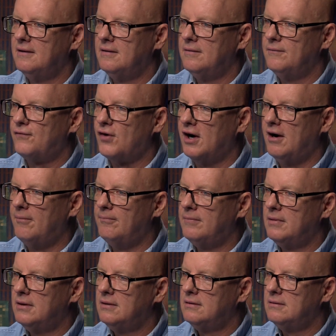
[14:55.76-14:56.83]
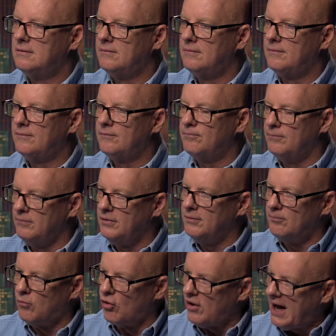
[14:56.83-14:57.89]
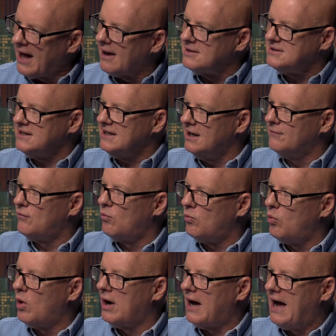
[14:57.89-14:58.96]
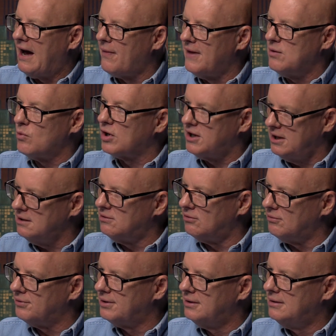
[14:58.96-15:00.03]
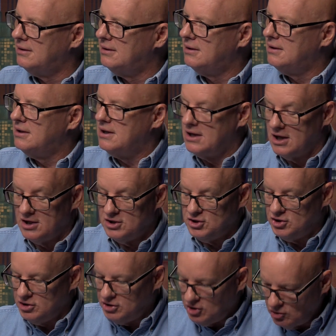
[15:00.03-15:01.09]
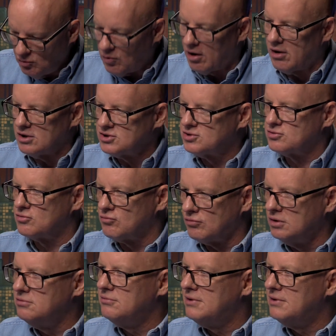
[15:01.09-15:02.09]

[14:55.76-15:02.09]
from morality of how they were killed, you are screwed